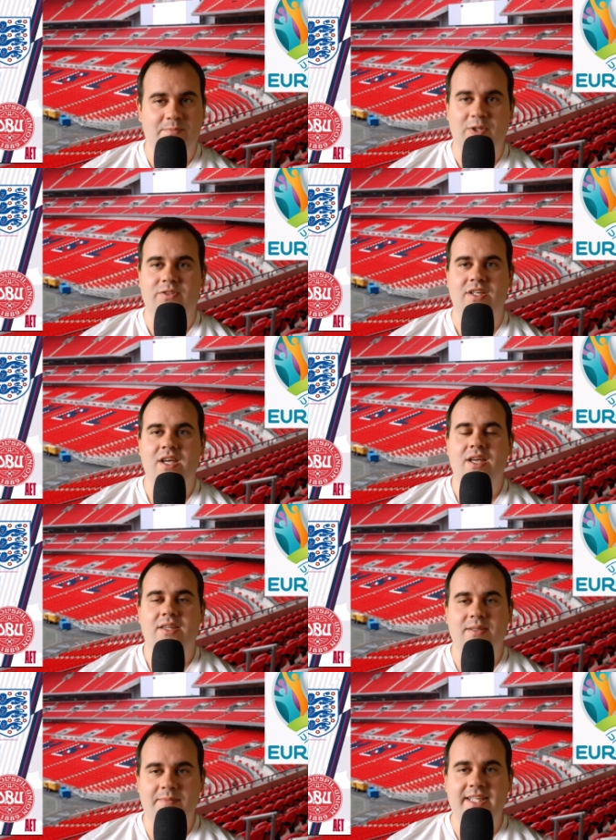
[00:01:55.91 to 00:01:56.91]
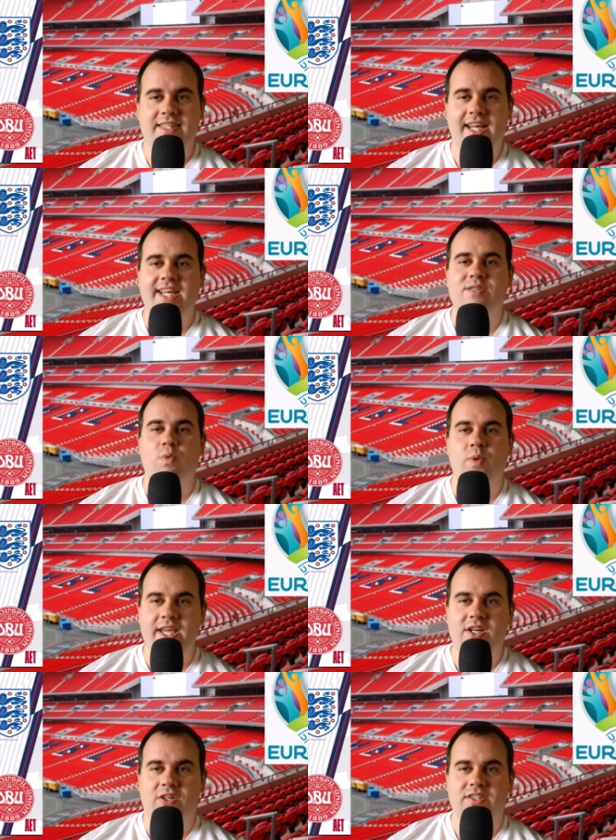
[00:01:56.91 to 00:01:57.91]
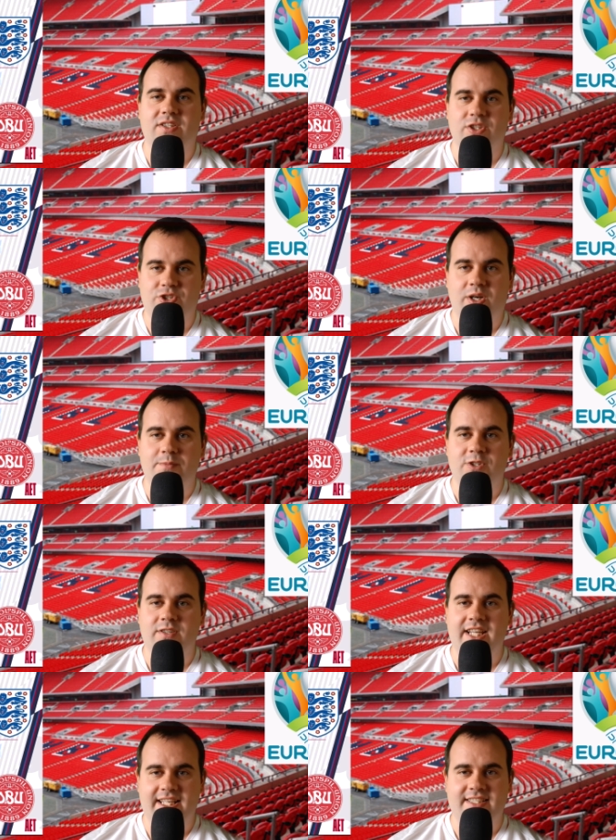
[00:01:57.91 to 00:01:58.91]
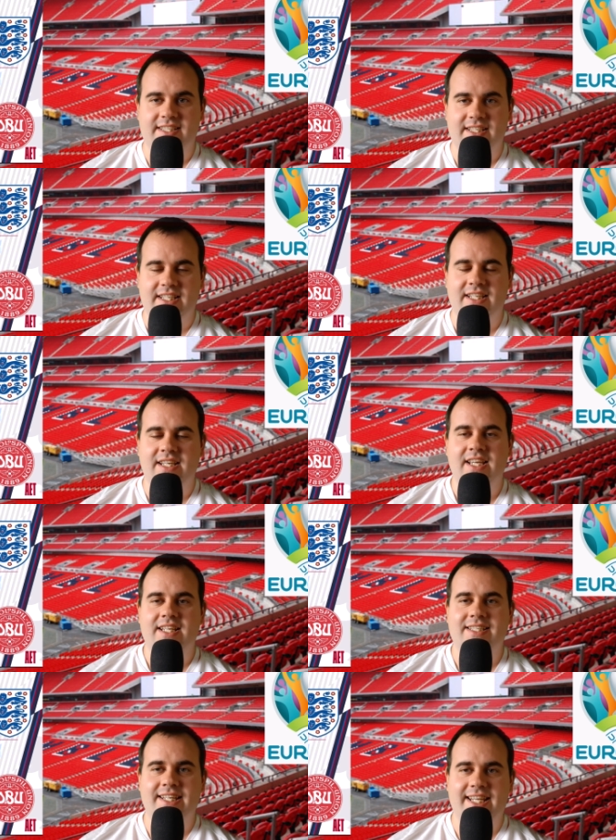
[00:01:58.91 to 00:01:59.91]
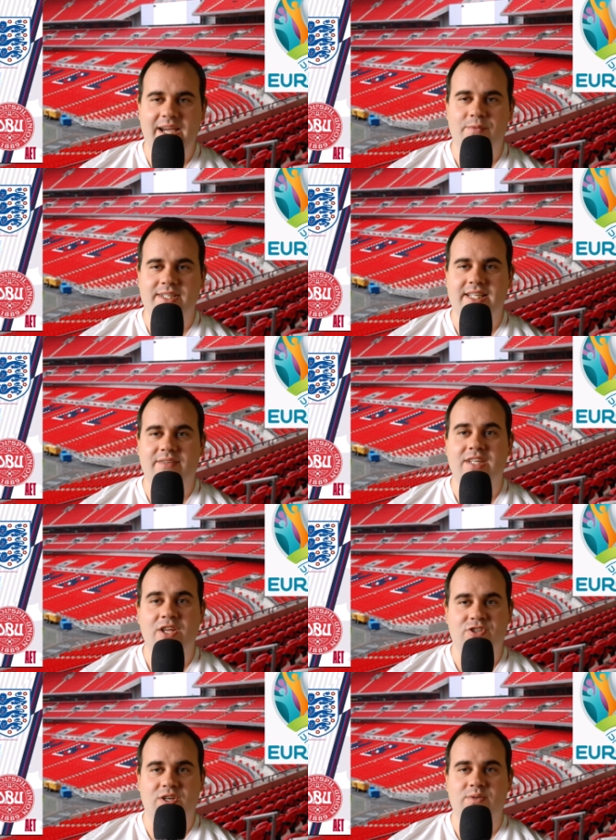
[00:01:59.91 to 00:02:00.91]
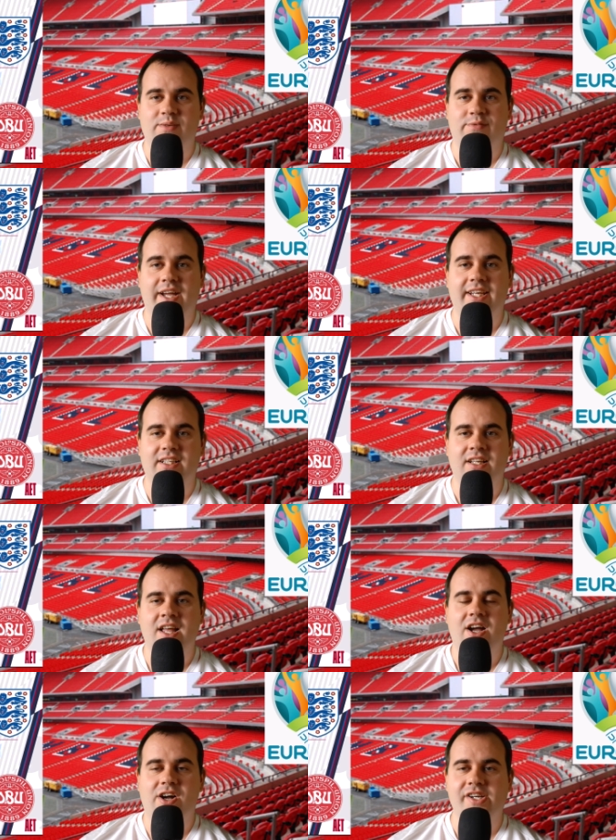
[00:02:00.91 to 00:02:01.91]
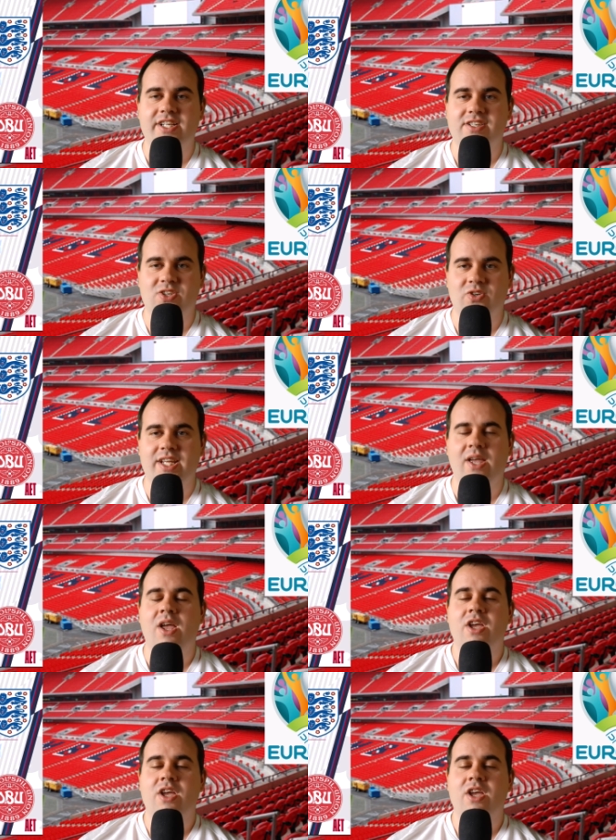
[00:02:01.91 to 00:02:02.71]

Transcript: But the main thing is we got the job done yesterday to get ourselves to the final on Sunday.